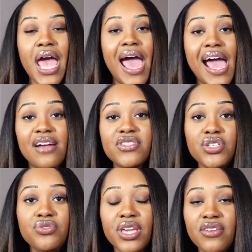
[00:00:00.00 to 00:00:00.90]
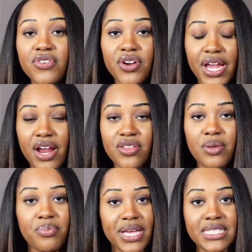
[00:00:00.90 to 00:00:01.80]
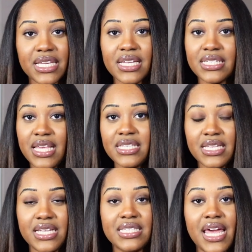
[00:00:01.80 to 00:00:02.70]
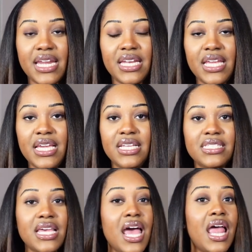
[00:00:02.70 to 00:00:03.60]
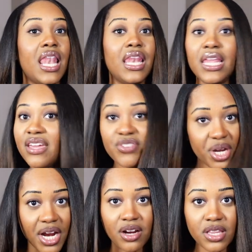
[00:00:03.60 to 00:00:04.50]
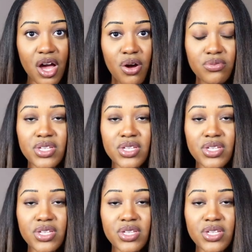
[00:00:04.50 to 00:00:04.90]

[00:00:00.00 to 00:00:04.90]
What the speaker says: After you give your hair the basic necessities that it needs, leave your hair alone.